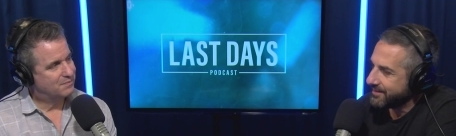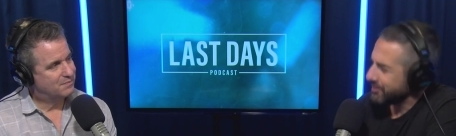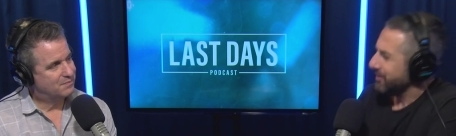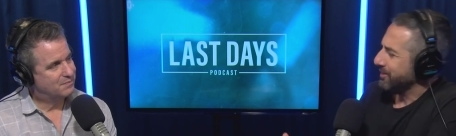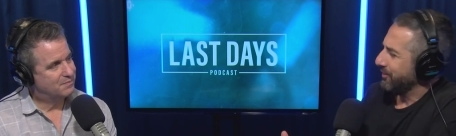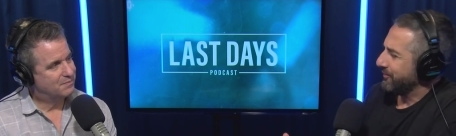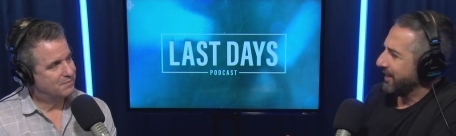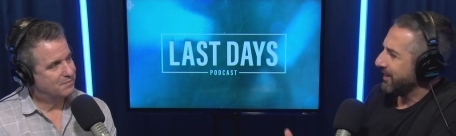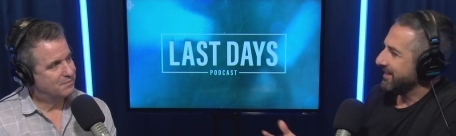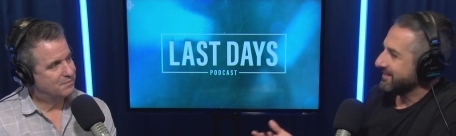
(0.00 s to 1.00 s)
Speaker 1: there's also a
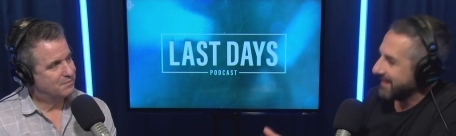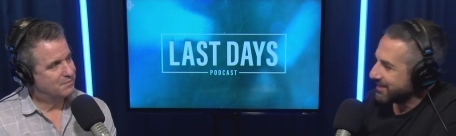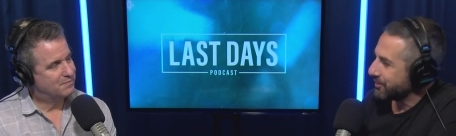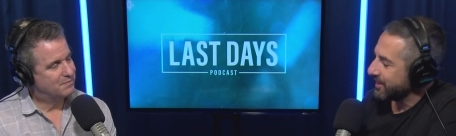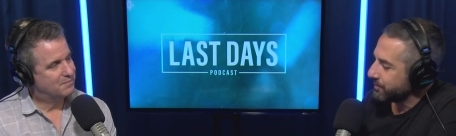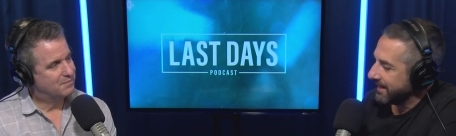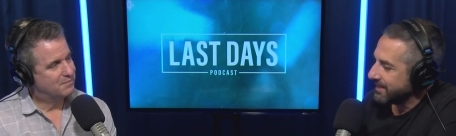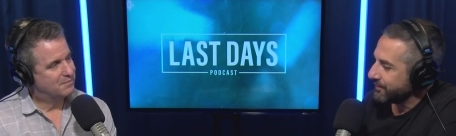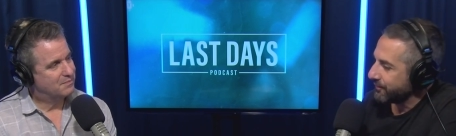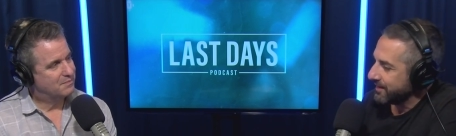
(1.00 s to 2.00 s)
very logical
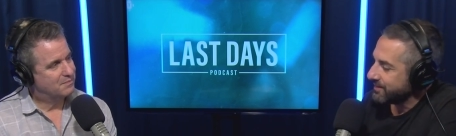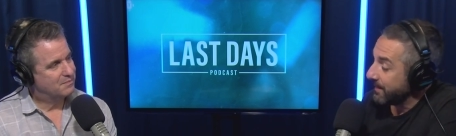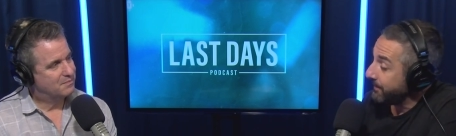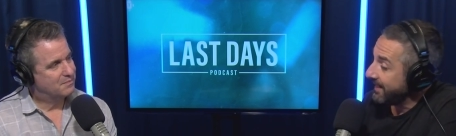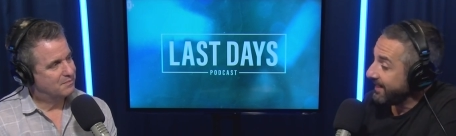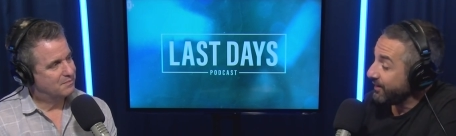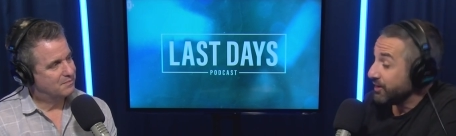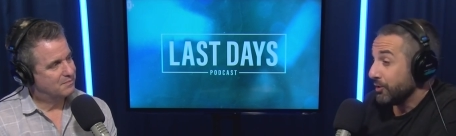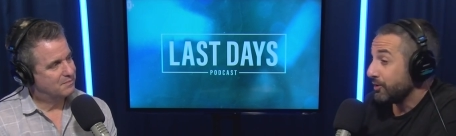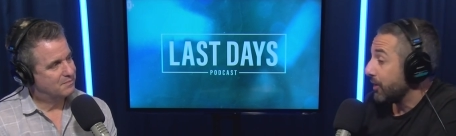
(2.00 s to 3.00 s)
explanation for this. Maybe he
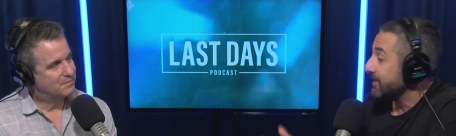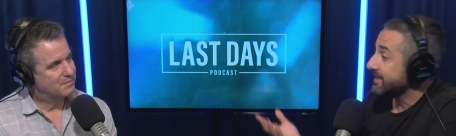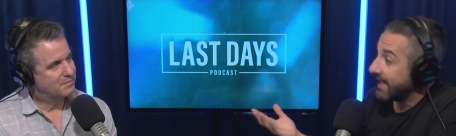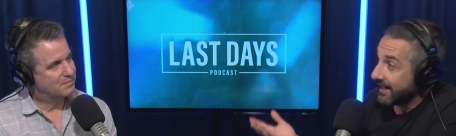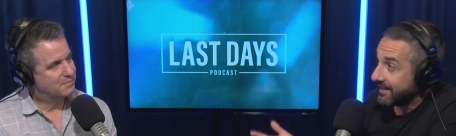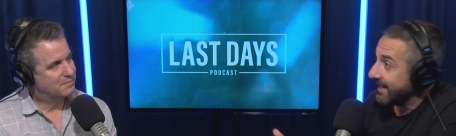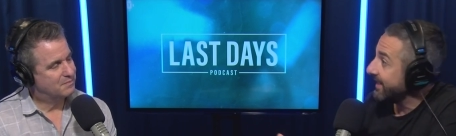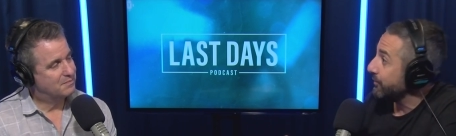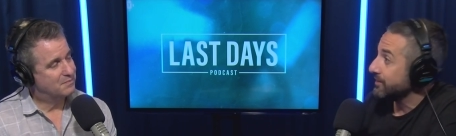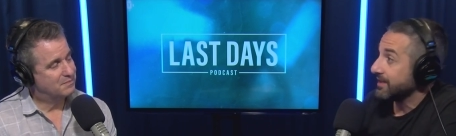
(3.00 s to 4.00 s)
knew going to Thailand
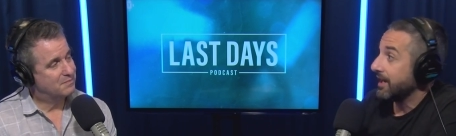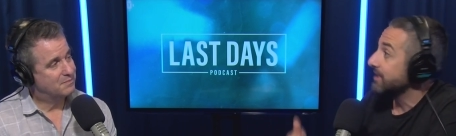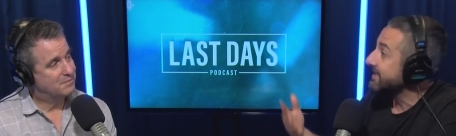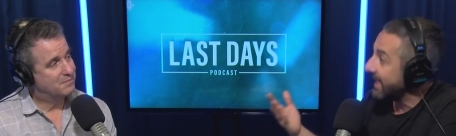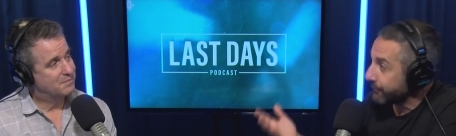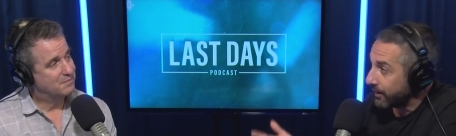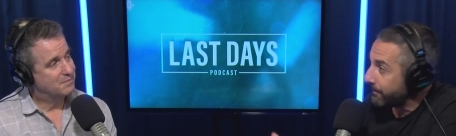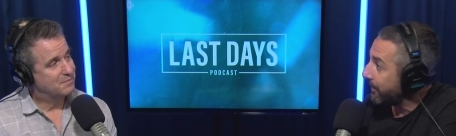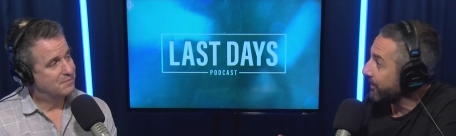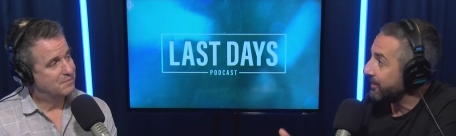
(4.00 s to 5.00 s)
it was an unsavory
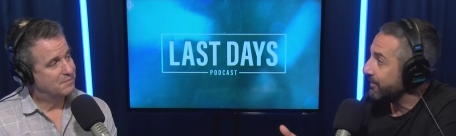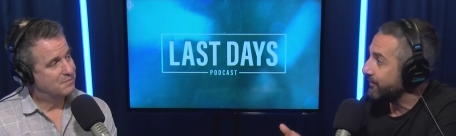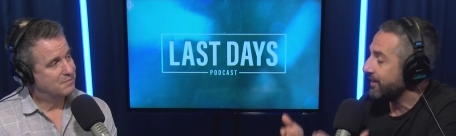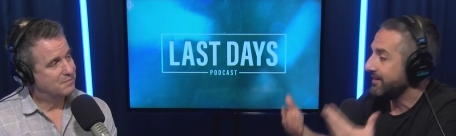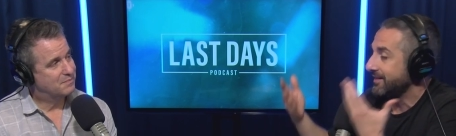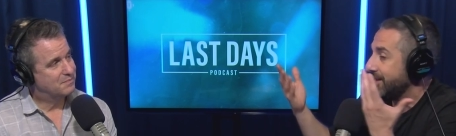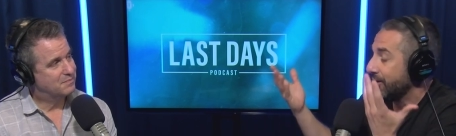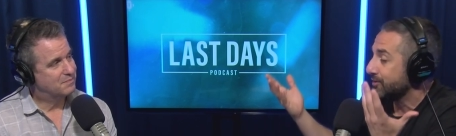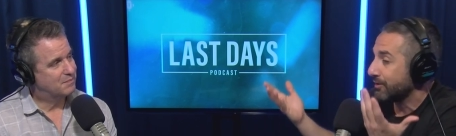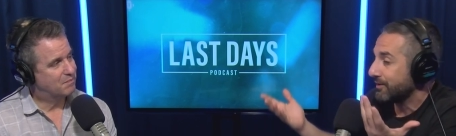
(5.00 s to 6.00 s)
part of uh, you
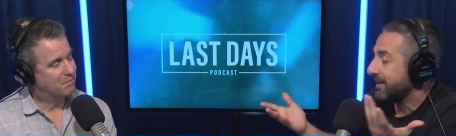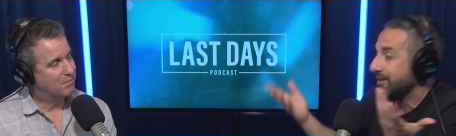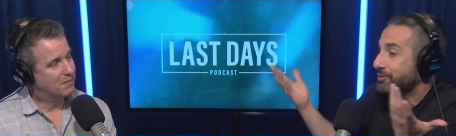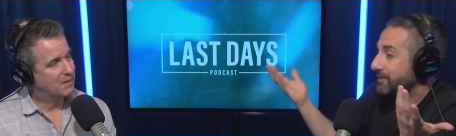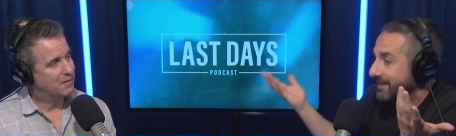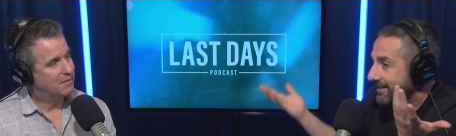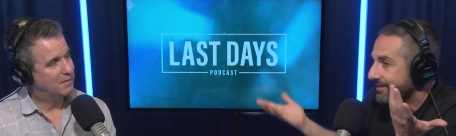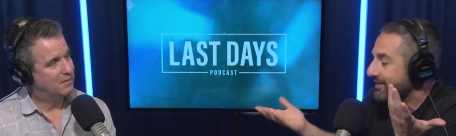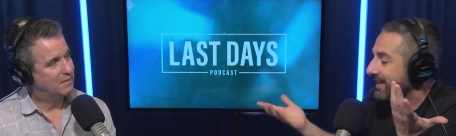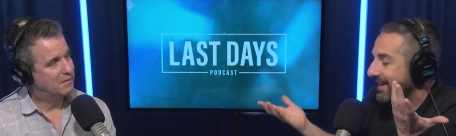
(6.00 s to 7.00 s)
know sort of the country,
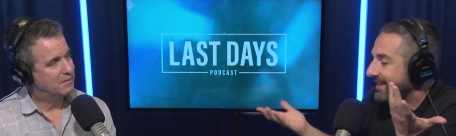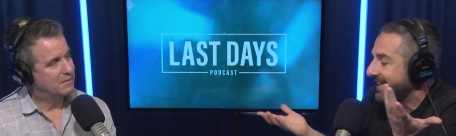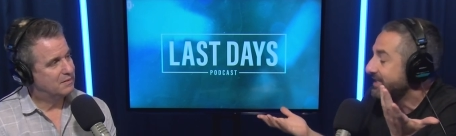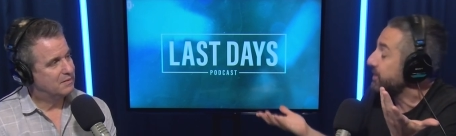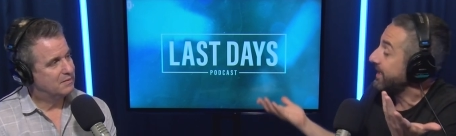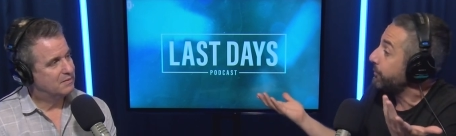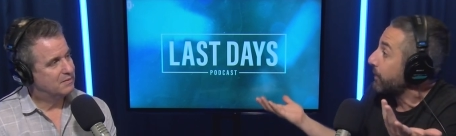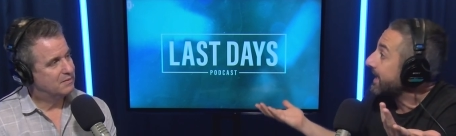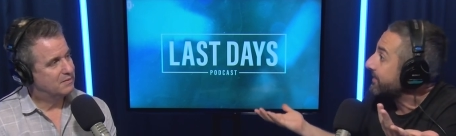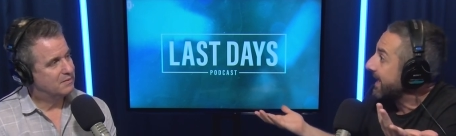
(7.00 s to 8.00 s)
or, and he just didn't
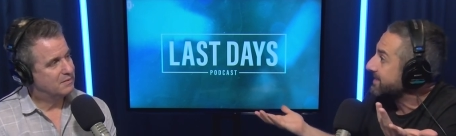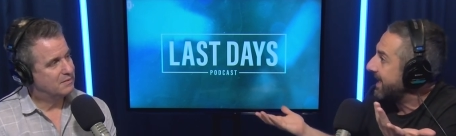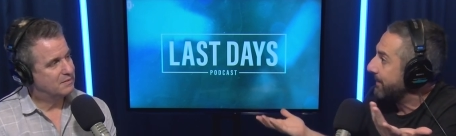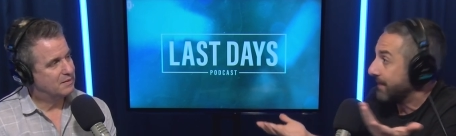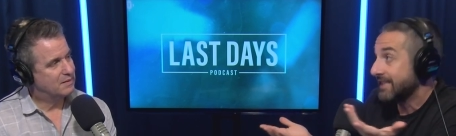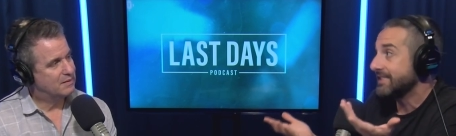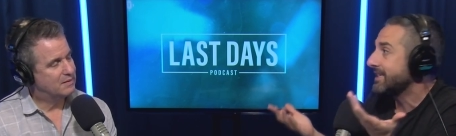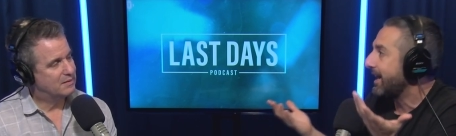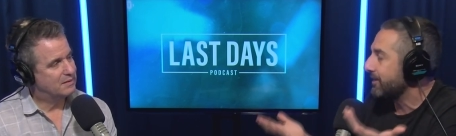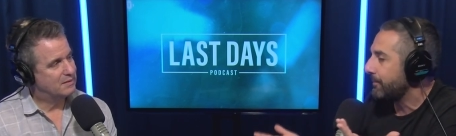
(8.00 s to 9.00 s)
bring it that time. That's
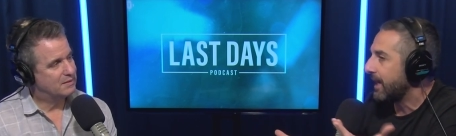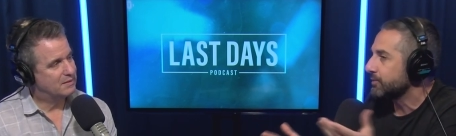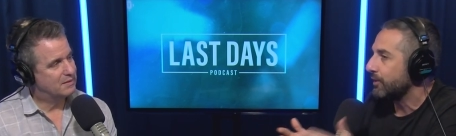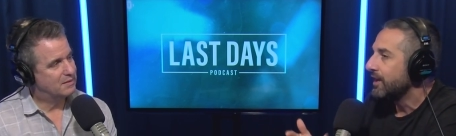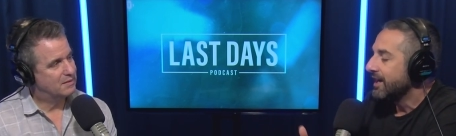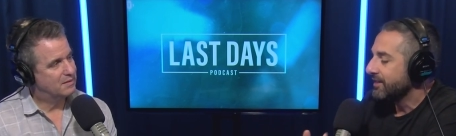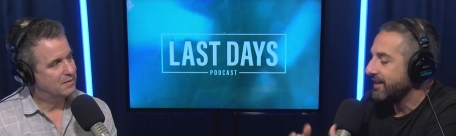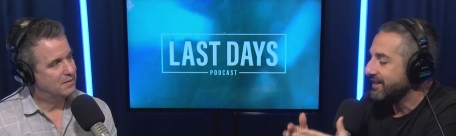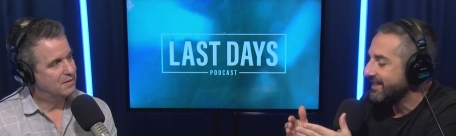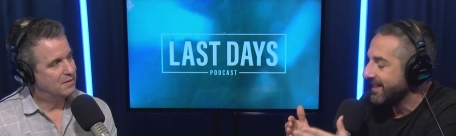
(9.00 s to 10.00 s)
entirely possible.
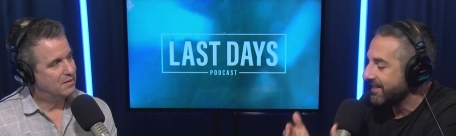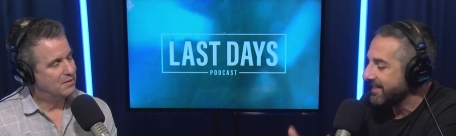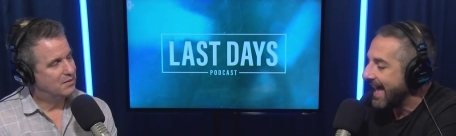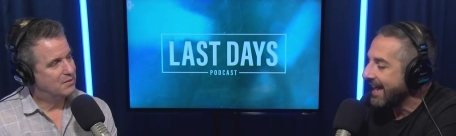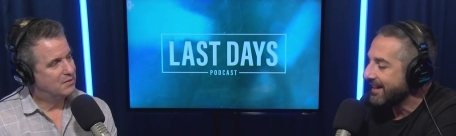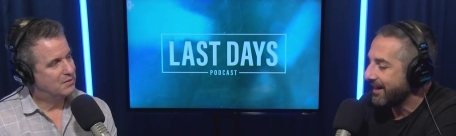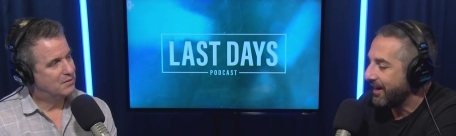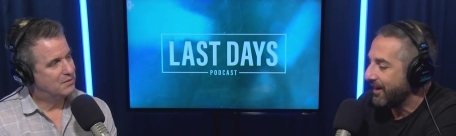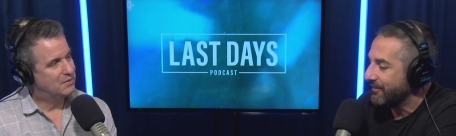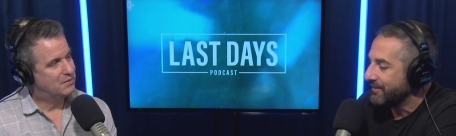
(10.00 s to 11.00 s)
the The lack
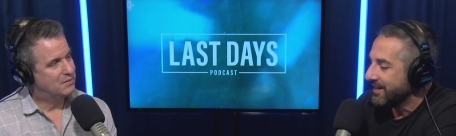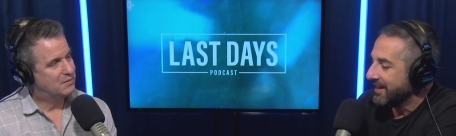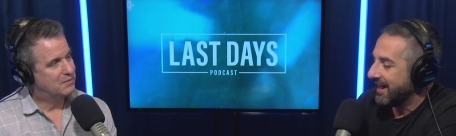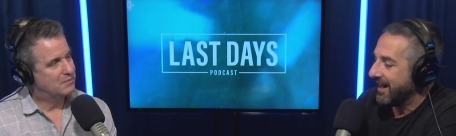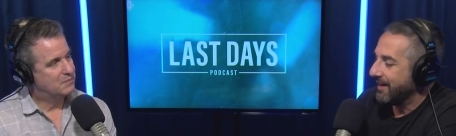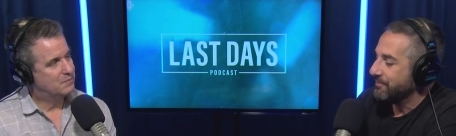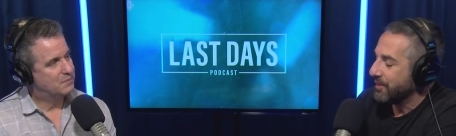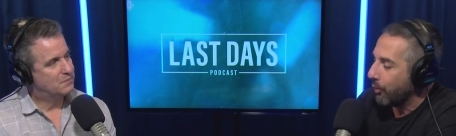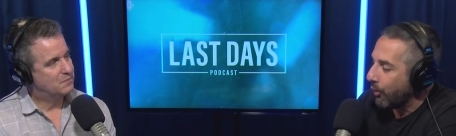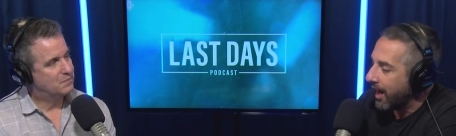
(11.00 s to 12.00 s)
of uh,
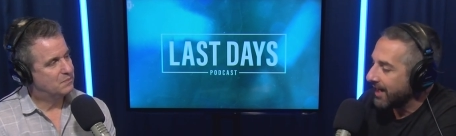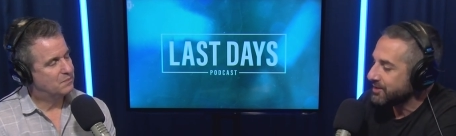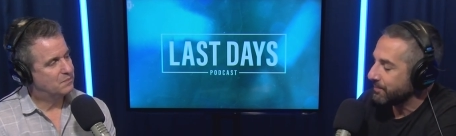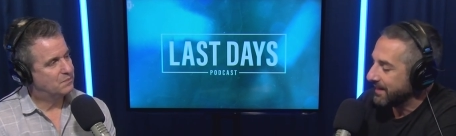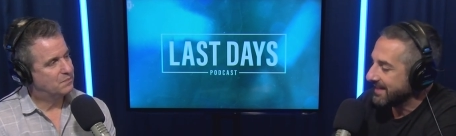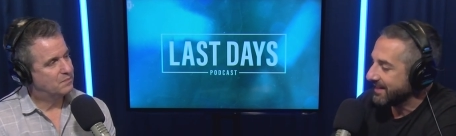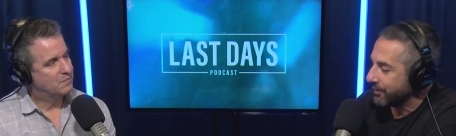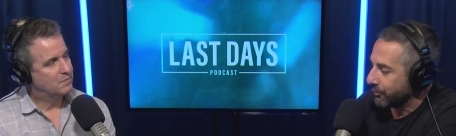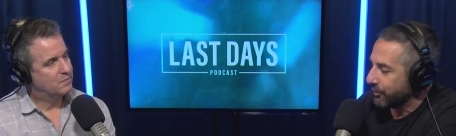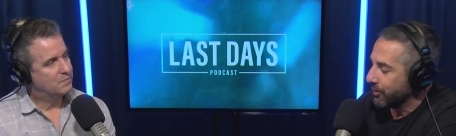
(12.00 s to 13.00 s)
the watch being in
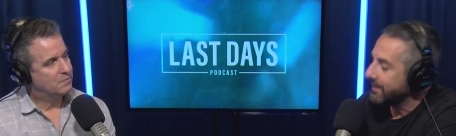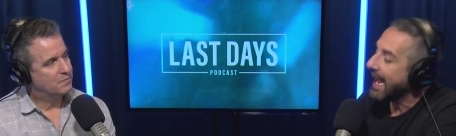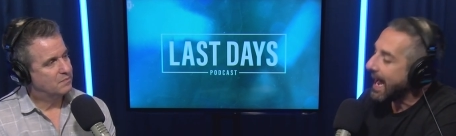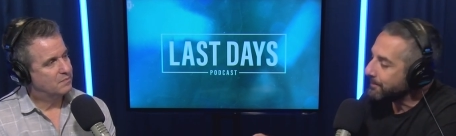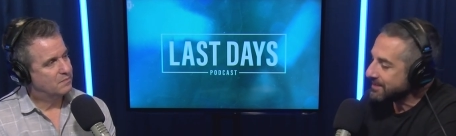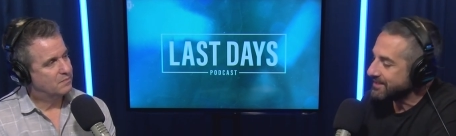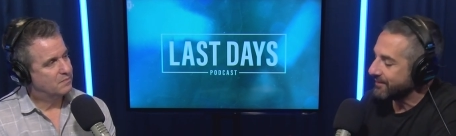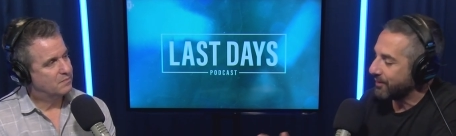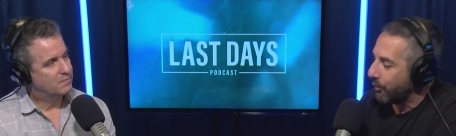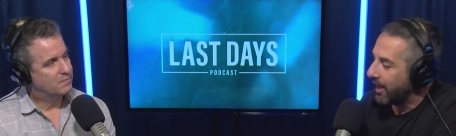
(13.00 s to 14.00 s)
the room, the absence
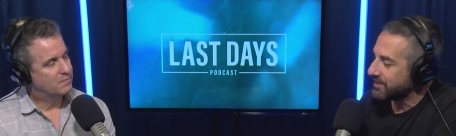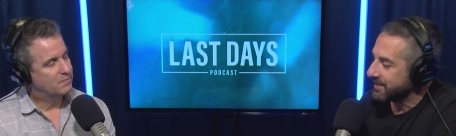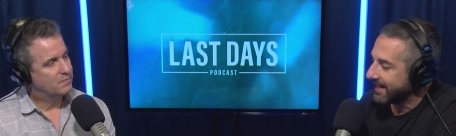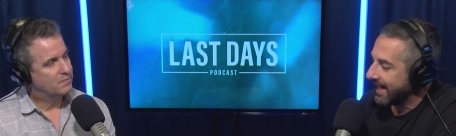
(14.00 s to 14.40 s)
of the watch and